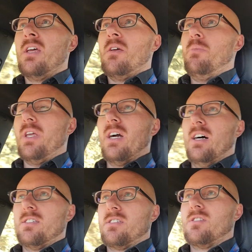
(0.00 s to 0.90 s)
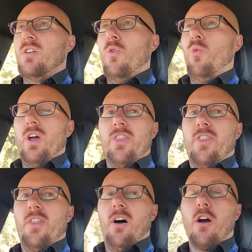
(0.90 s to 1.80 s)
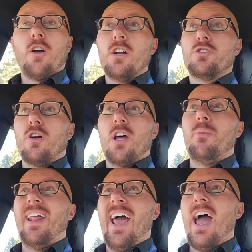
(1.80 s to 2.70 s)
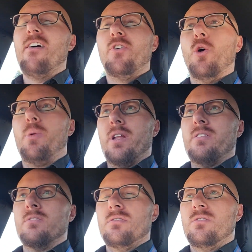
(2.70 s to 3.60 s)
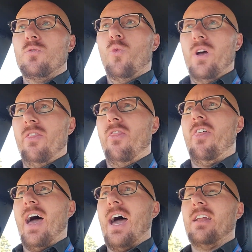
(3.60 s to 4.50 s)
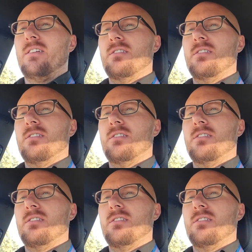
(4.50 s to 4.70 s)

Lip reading: Because with our garage door got about half open when the